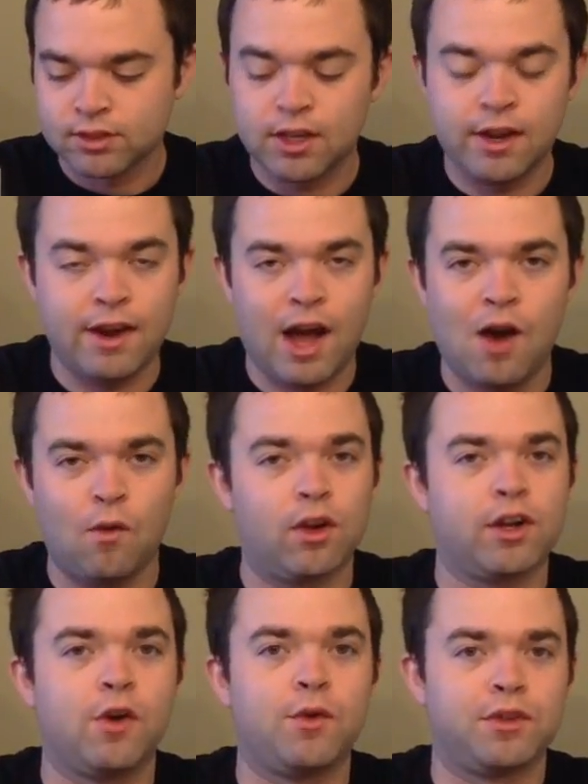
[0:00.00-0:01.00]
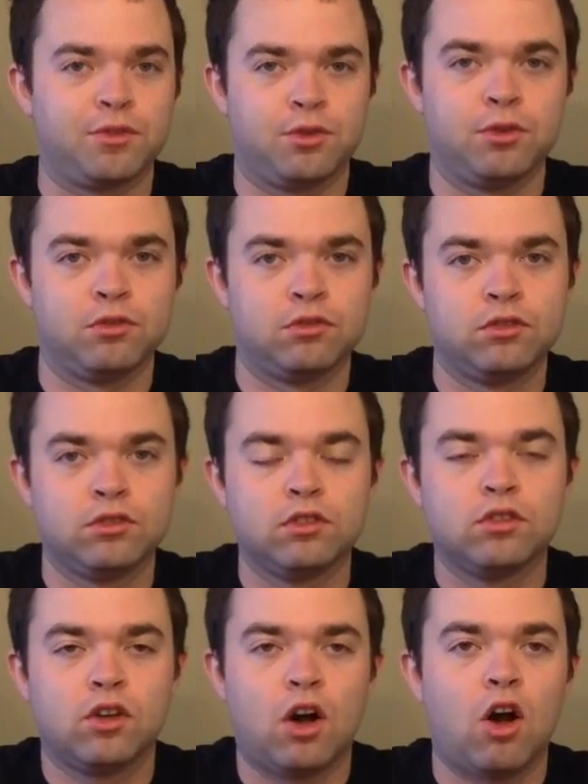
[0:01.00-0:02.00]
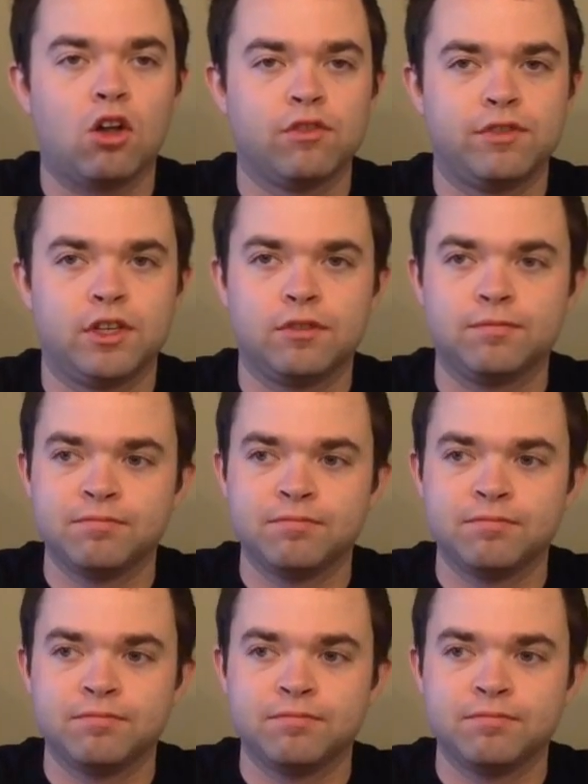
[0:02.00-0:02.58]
an hour going through all of it.